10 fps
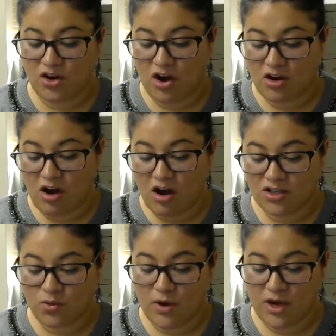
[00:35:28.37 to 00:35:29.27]
alcohol
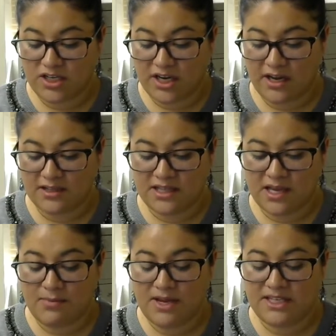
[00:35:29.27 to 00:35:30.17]
to wash hands. They
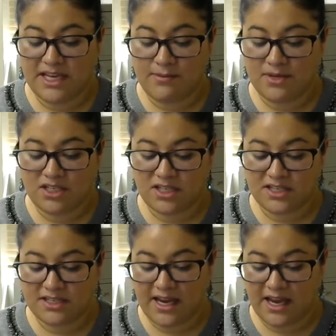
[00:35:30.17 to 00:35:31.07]
may damage the
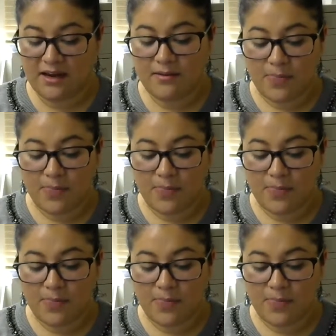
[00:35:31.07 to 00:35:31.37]
skin.